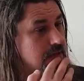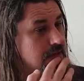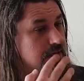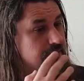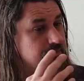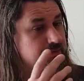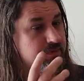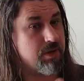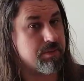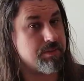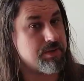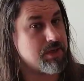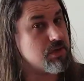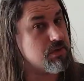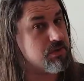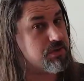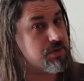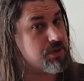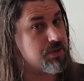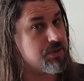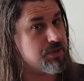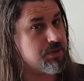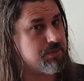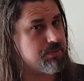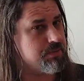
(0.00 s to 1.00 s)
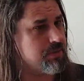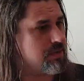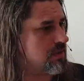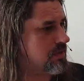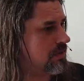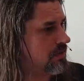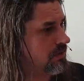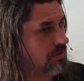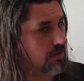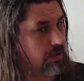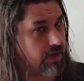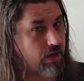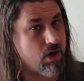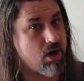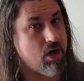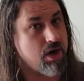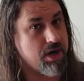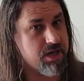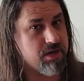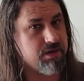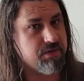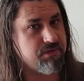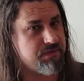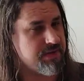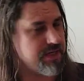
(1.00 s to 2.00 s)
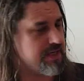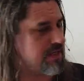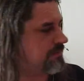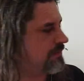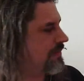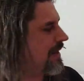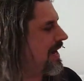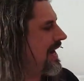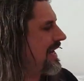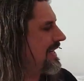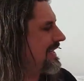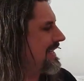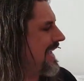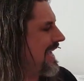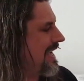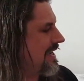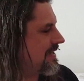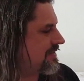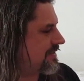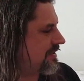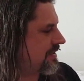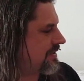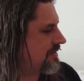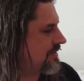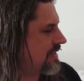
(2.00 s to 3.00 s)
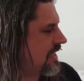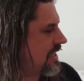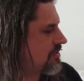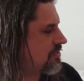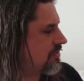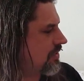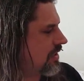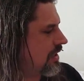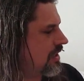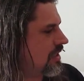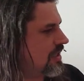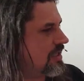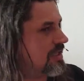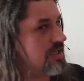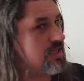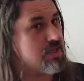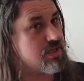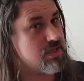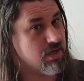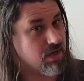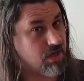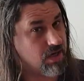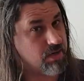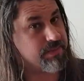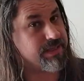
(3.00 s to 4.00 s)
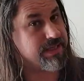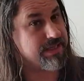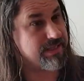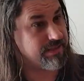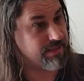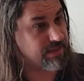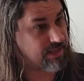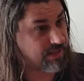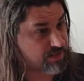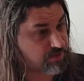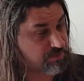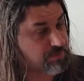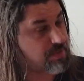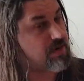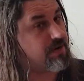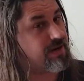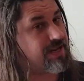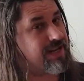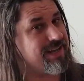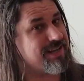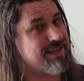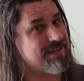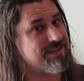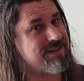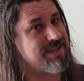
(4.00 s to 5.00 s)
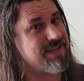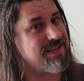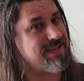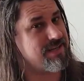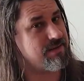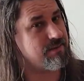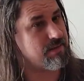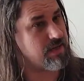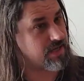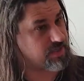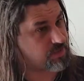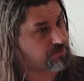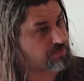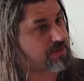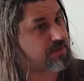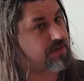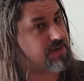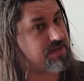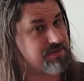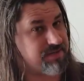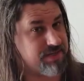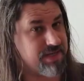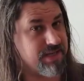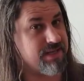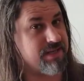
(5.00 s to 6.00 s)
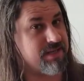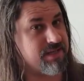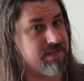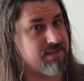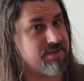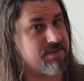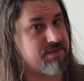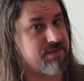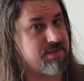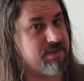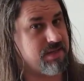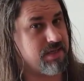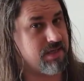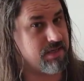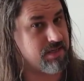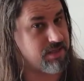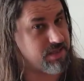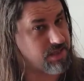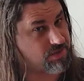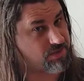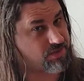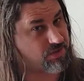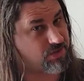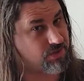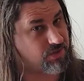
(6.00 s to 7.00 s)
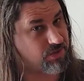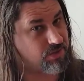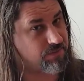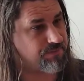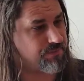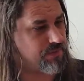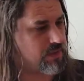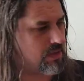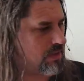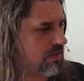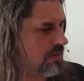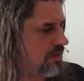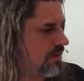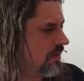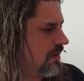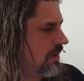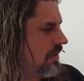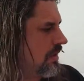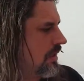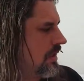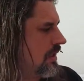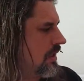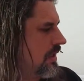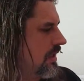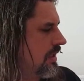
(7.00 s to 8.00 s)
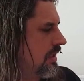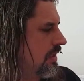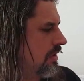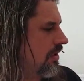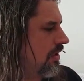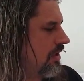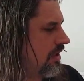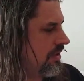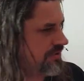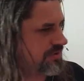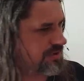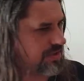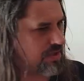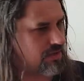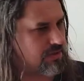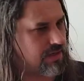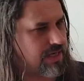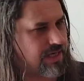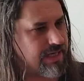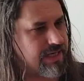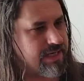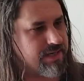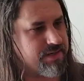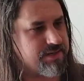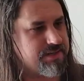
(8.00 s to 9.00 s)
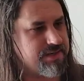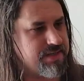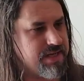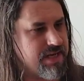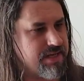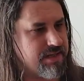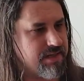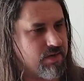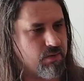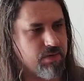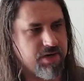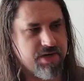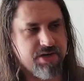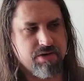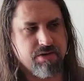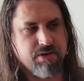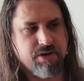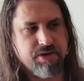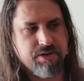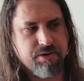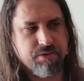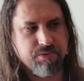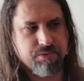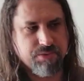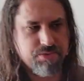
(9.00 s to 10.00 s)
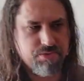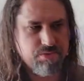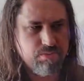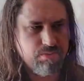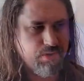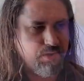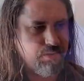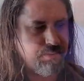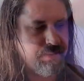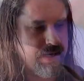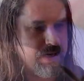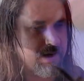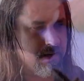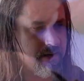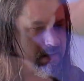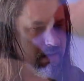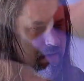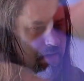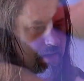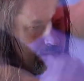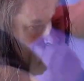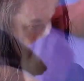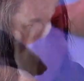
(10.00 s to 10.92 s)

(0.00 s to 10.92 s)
from YouTube or an audio feed, podcast, etc., you're going to be experiencing this in digital. Also, I got to say that when you're in the room with Pyradym,